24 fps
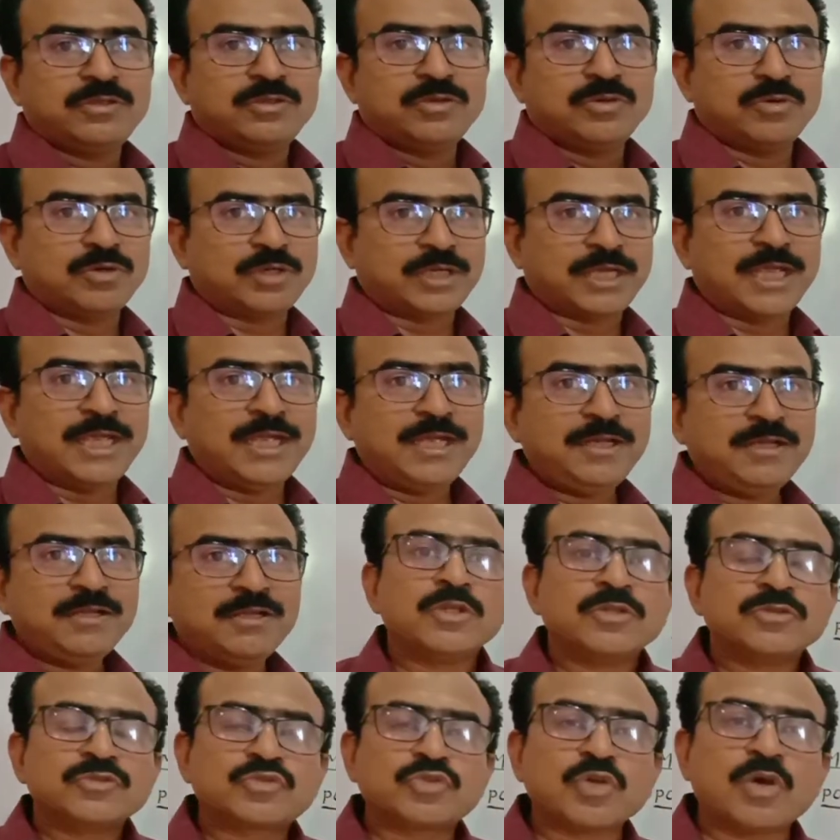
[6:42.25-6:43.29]

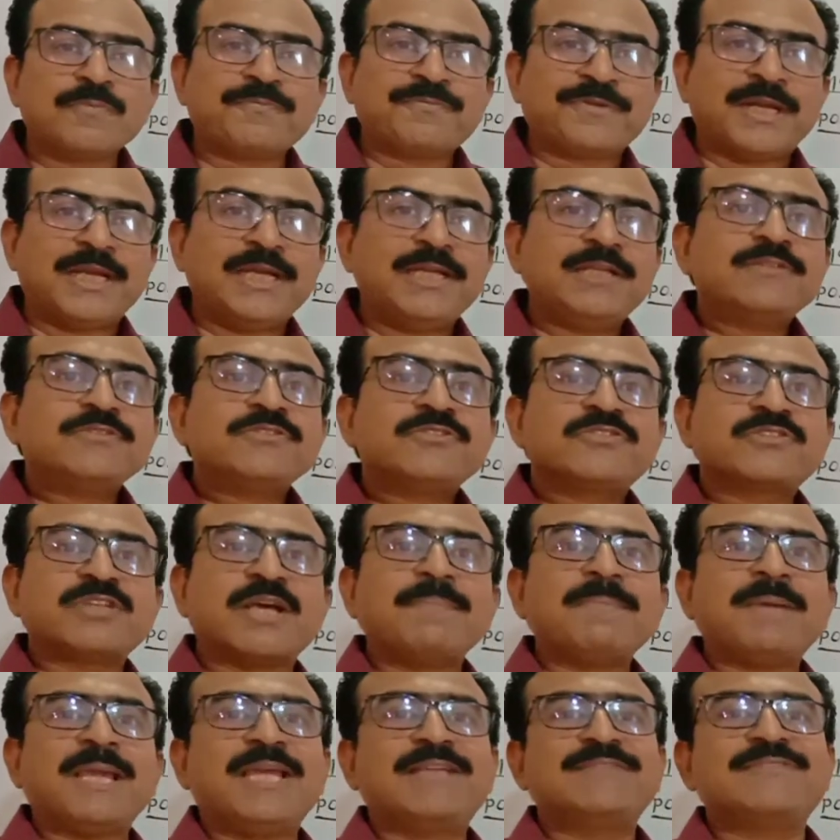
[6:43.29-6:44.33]
Okay? So friends,
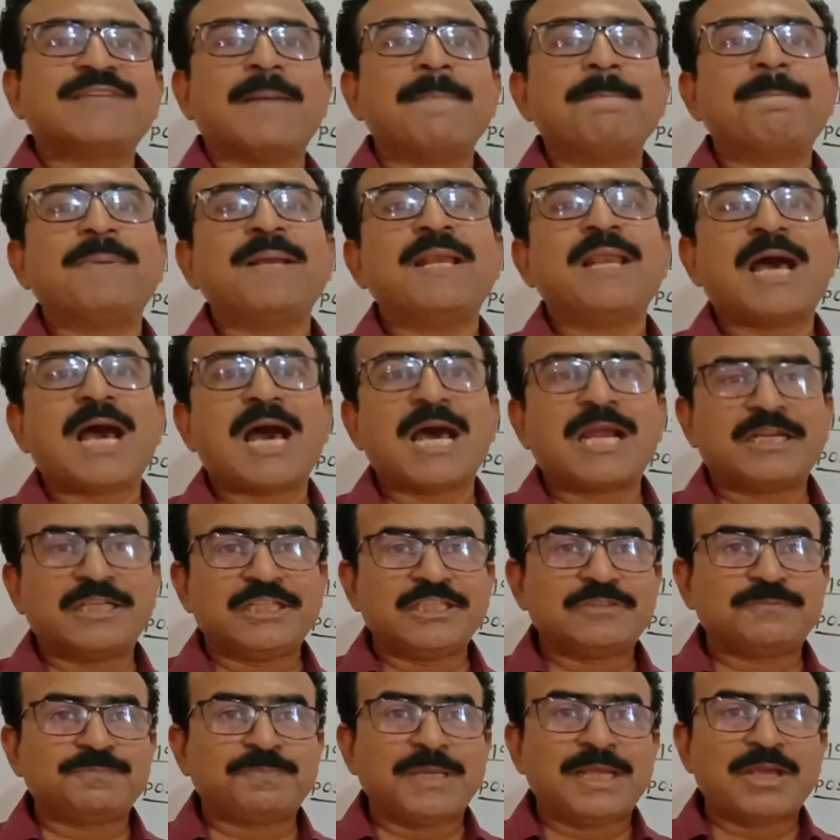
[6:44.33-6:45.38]
some examples are
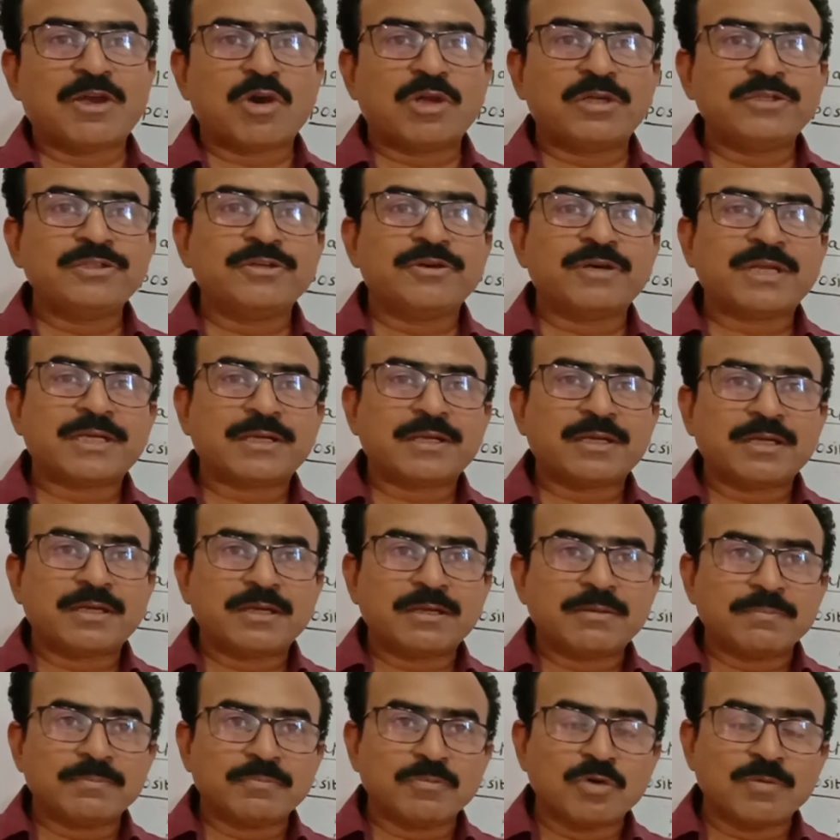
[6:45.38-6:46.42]
displayed on
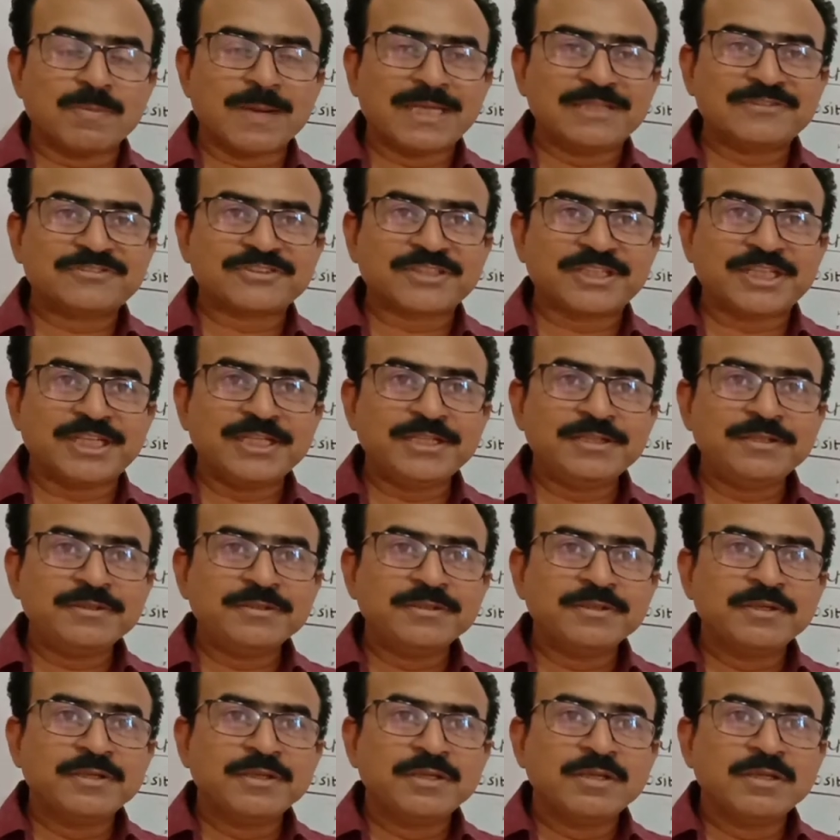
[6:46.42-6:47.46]
your mobile
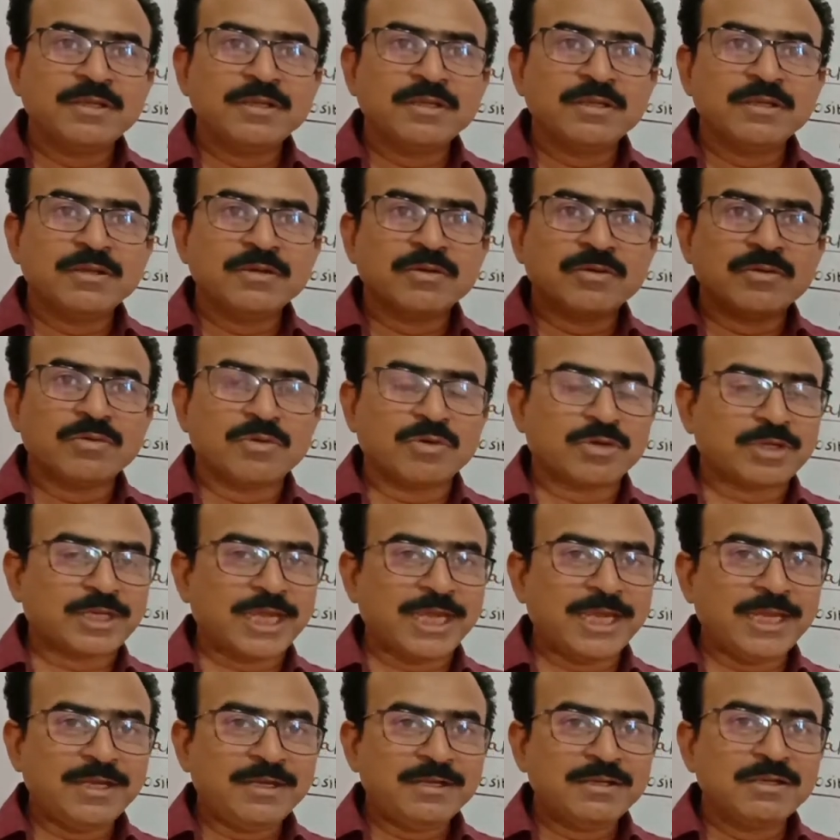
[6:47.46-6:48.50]
screen.
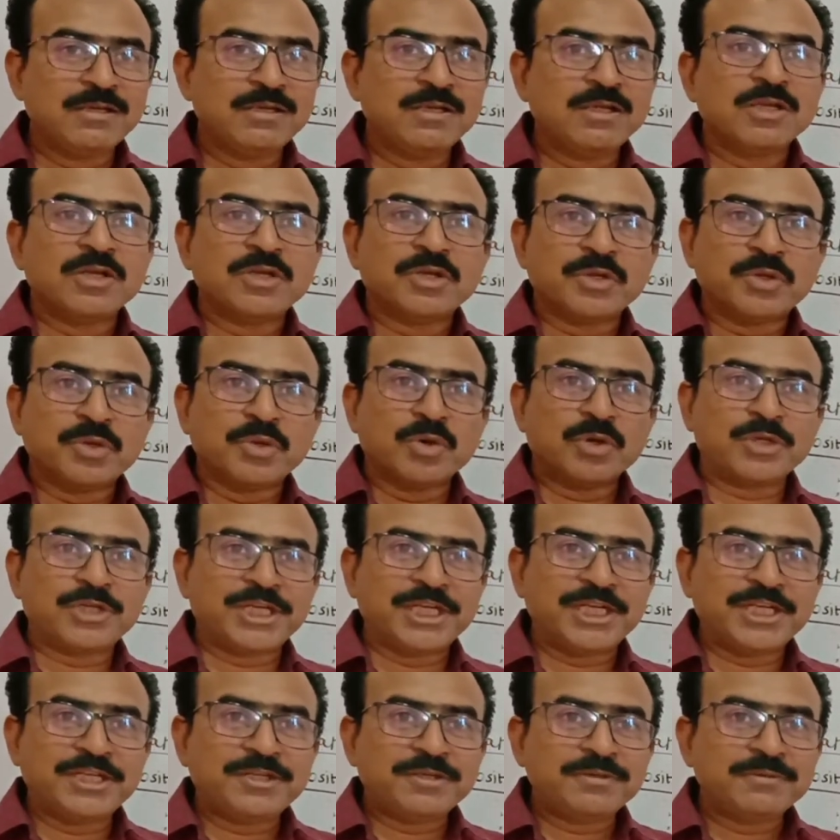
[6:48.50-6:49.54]
Okay? Note
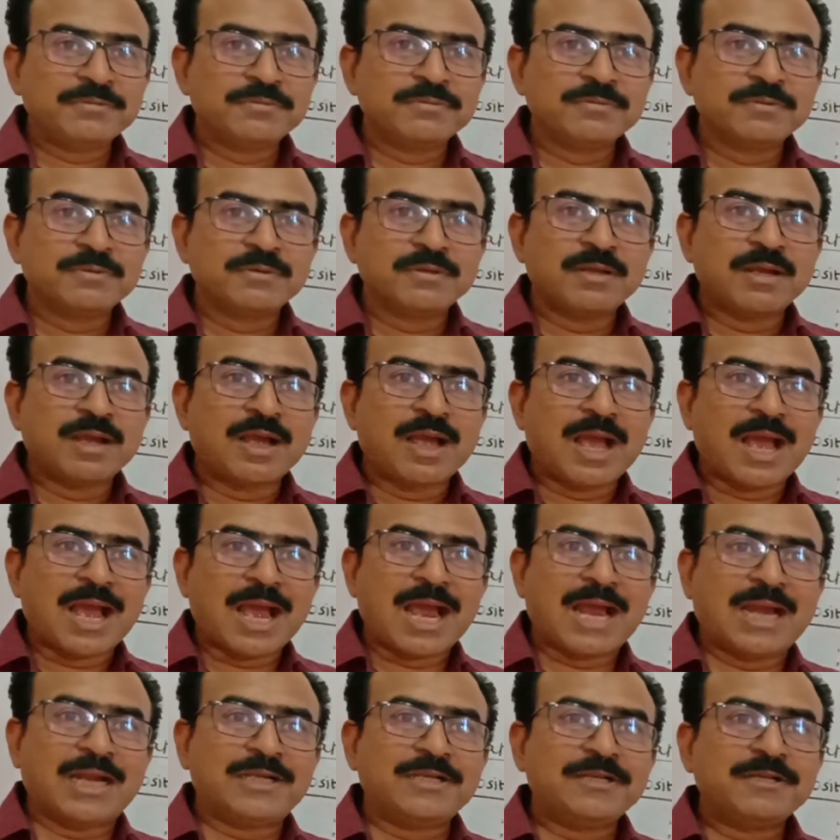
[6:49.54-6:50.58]
it
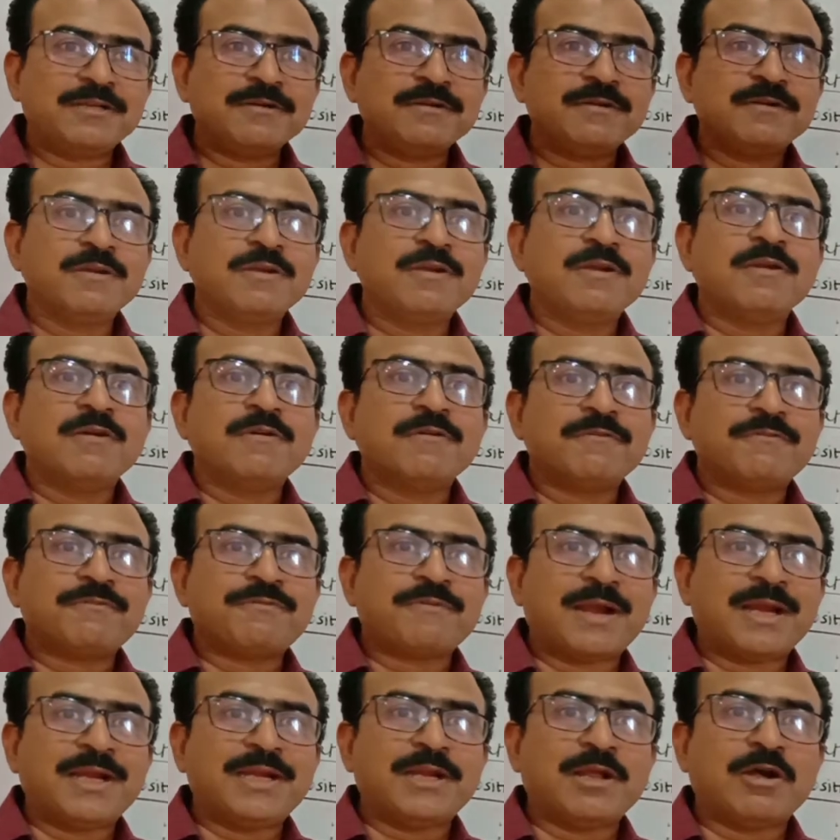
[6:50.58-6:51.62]
and
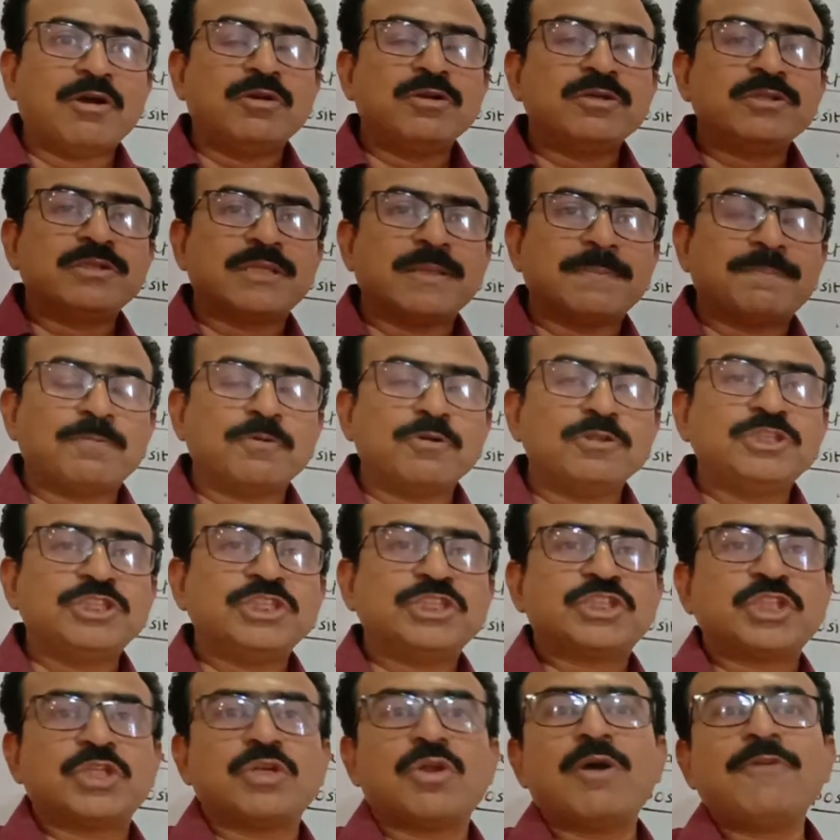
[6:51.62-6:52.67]
find out the
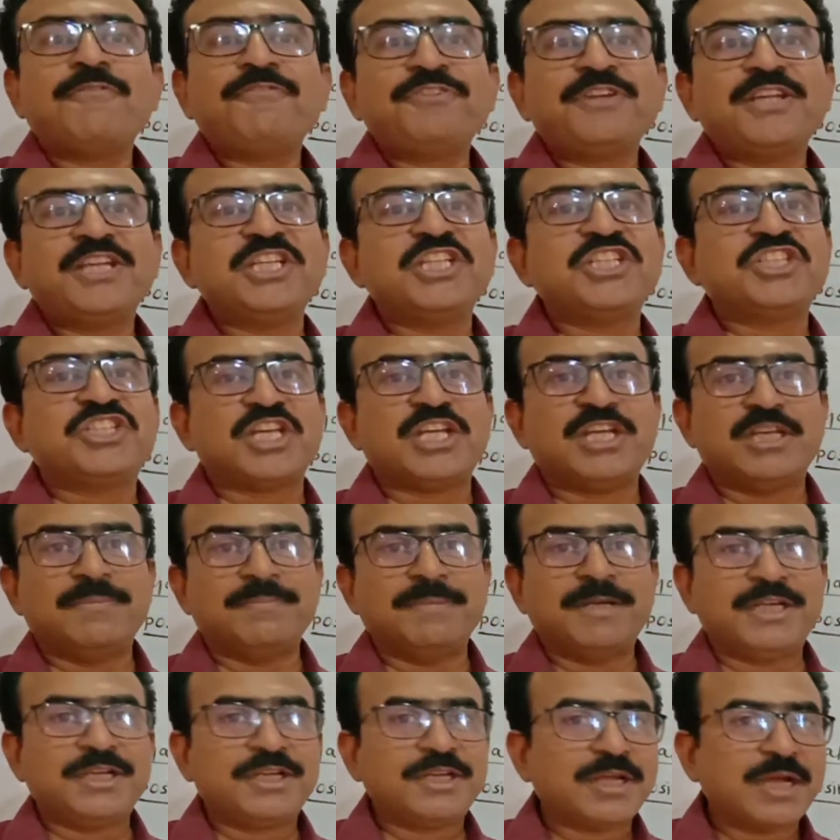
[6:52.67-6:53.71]
position of each
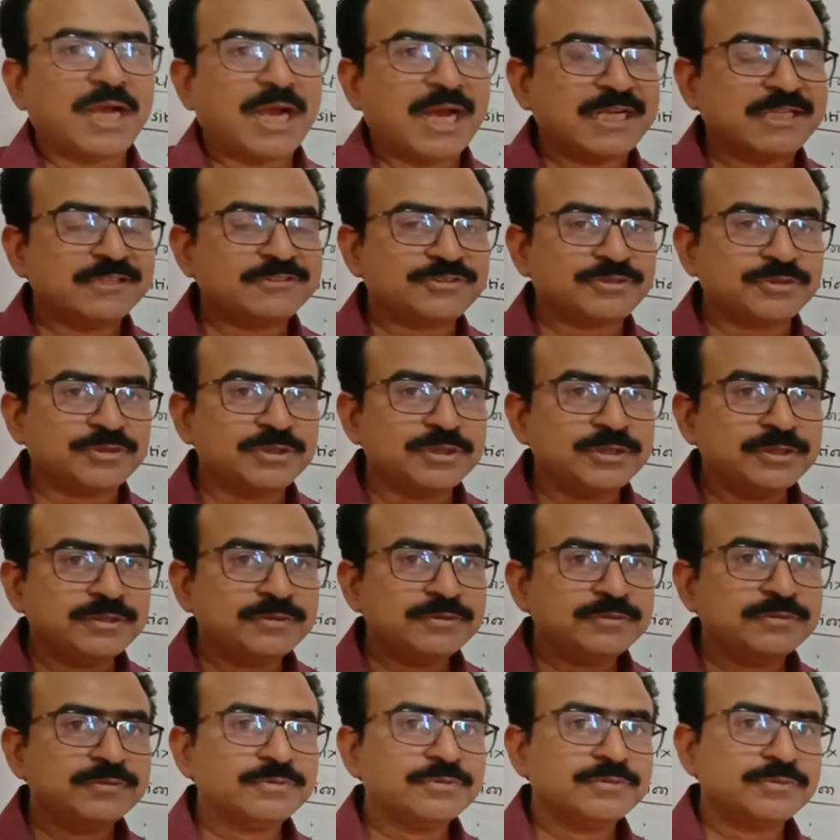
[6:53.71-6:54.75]
element.
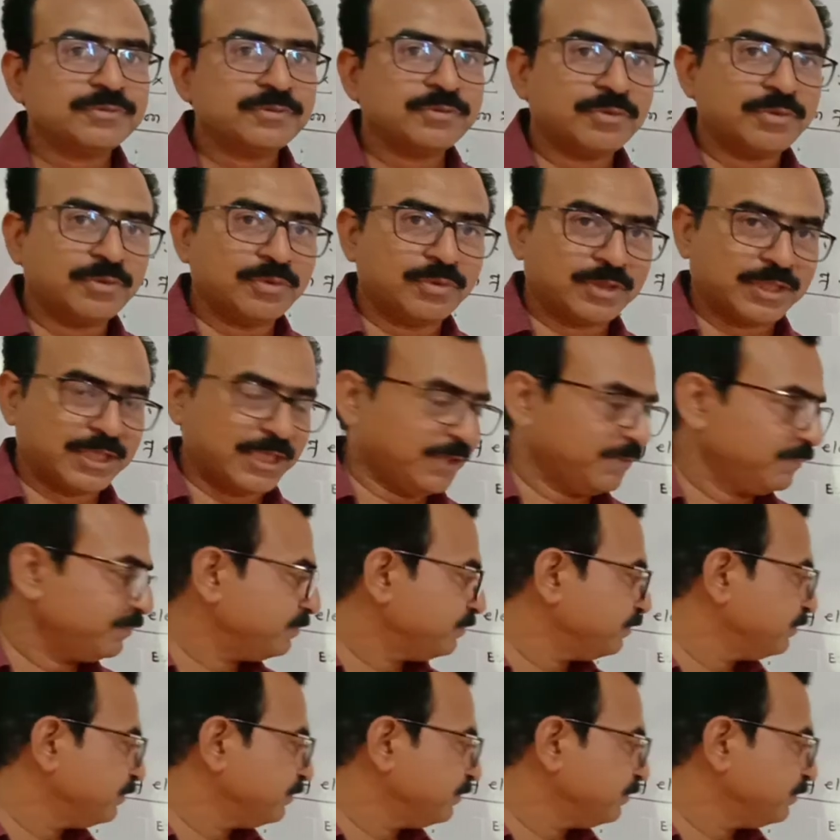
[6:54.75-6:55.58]
Understood? Okay.